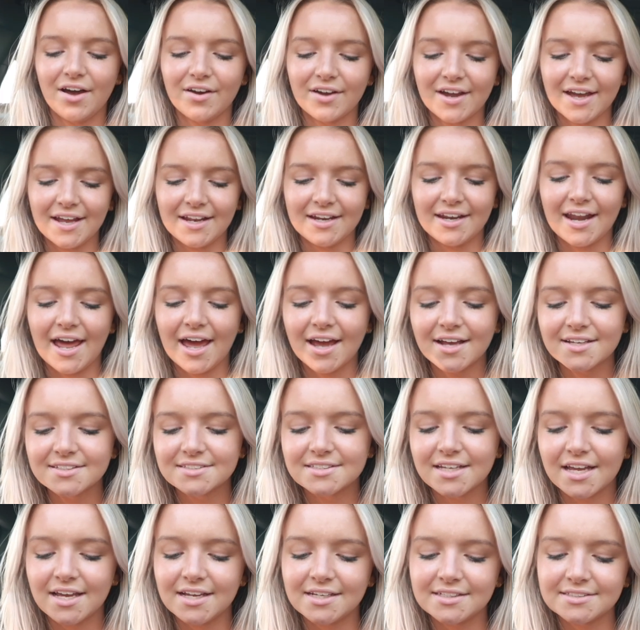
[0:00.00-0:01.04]
Okay,
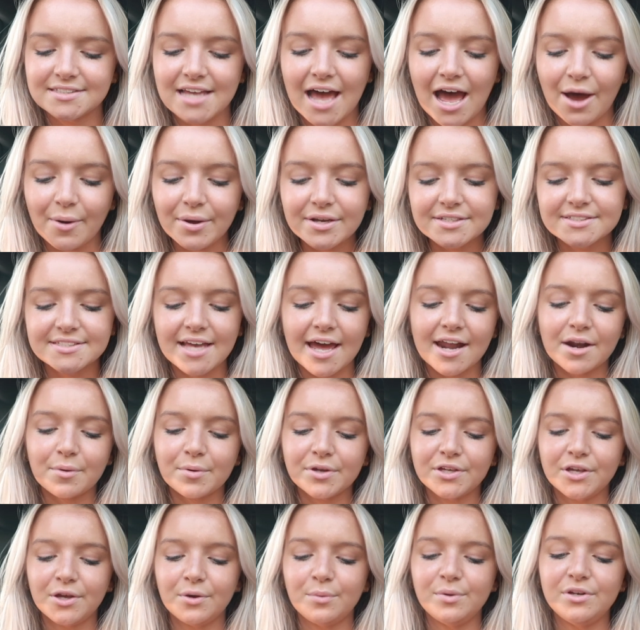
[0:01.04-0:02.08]
next is how excited
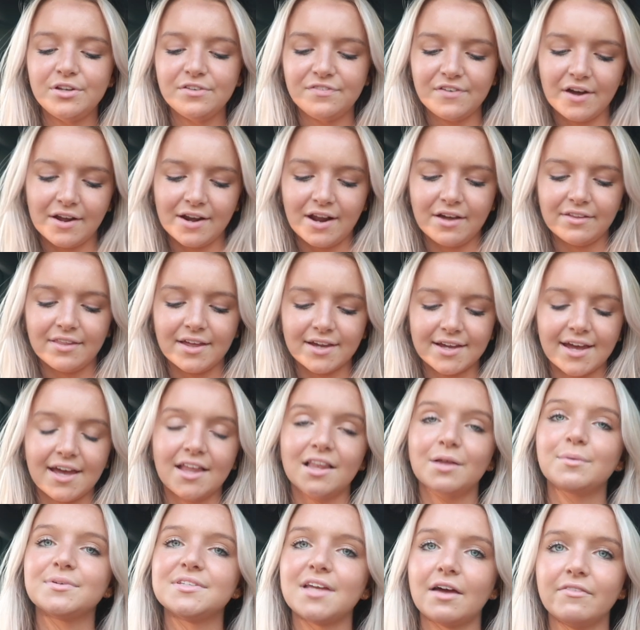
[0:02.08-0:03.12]
were you when you found out that
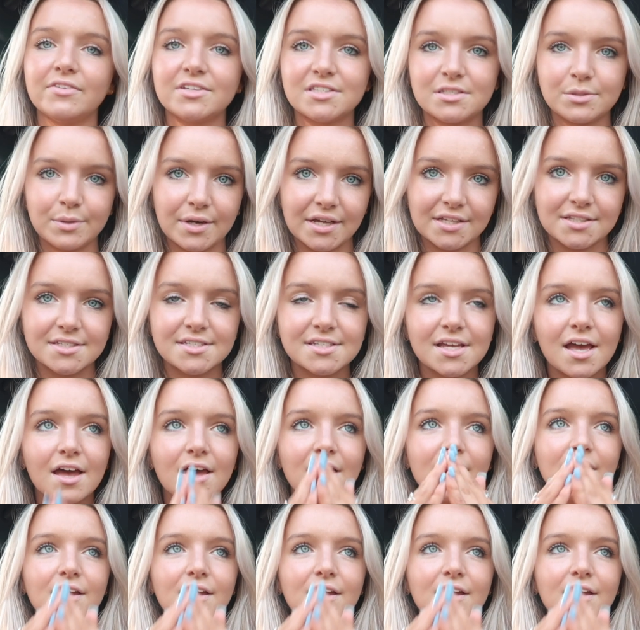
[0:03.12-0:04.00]
Kayla was having twins?